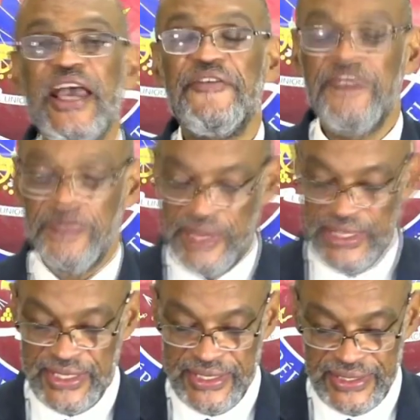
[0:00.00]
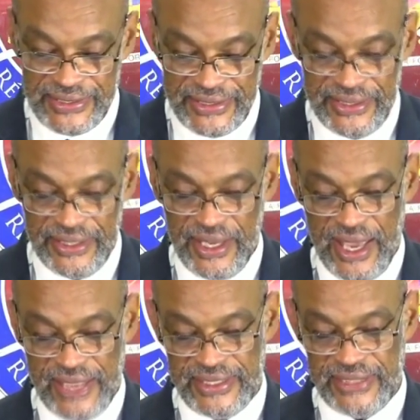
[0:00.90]
The recording was made in
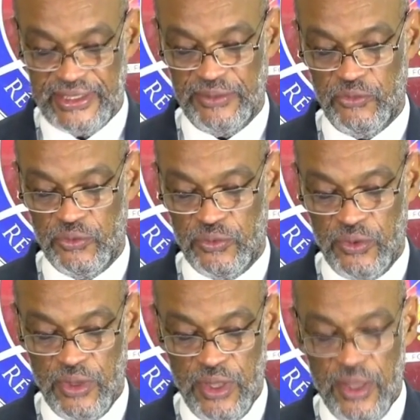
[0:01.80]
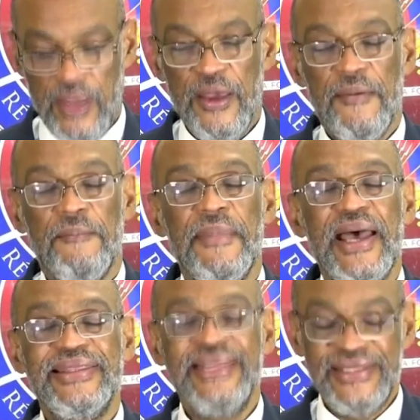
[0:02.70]
late 2021. The
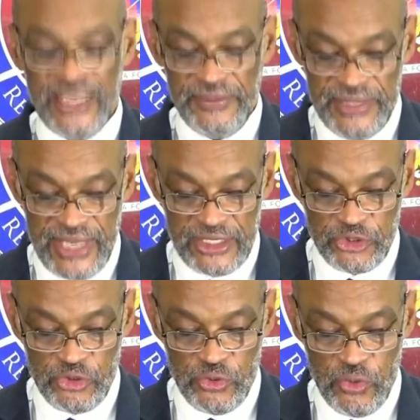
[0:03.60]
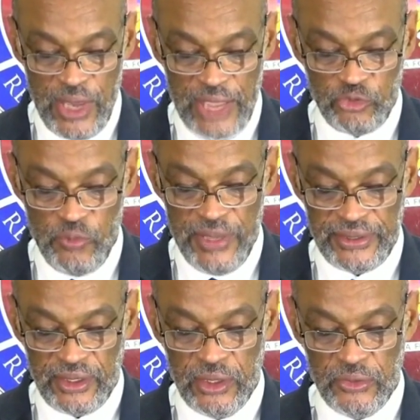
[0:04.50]
judge did not know he was
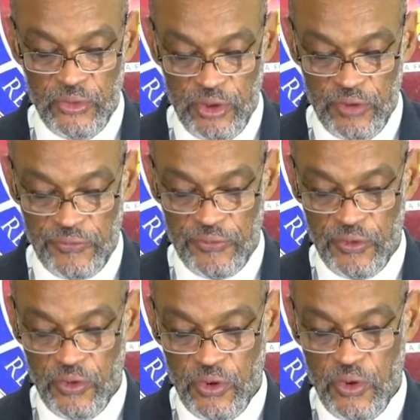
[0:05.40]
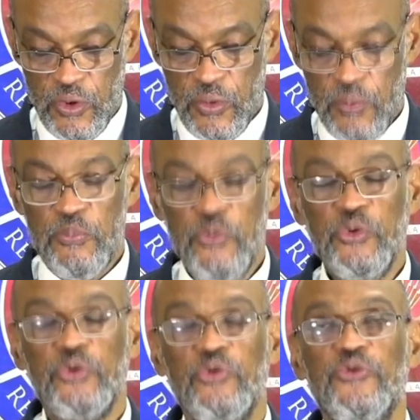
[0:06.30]
being recorded when he called
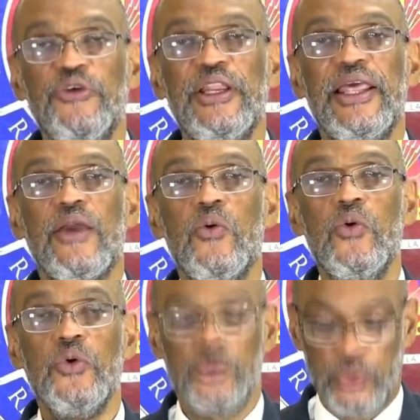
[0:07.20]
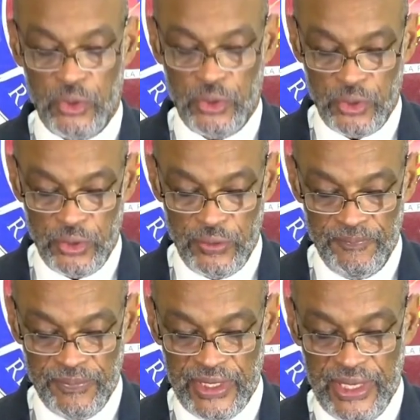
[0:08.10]
Henry the prime suspect
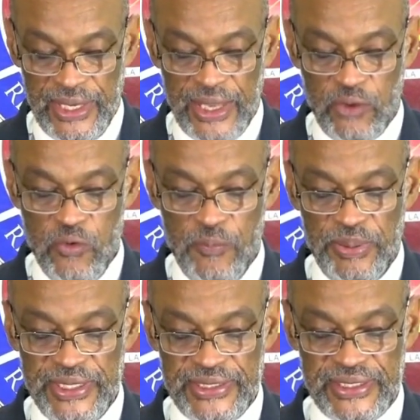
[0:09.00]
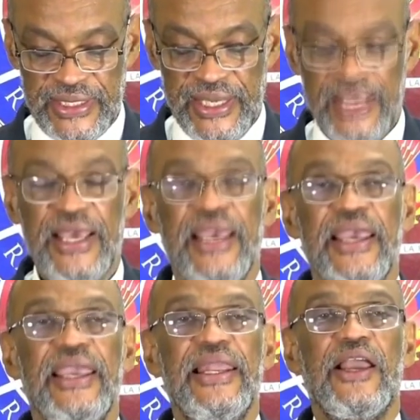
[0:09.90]
in the case. Henry has
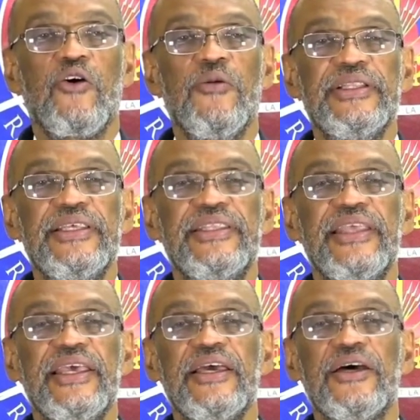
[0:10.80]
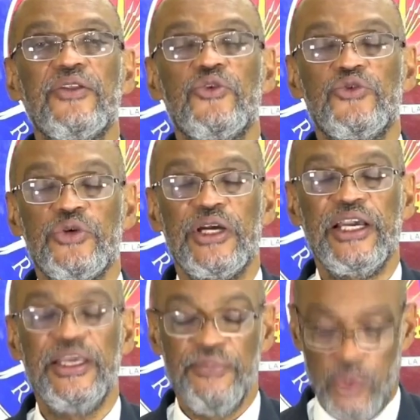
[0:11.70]
not been charged in Moïse's
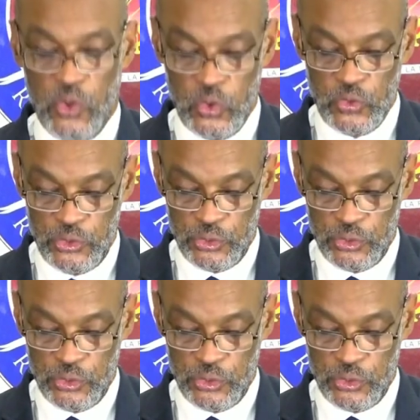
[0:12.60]
assassination.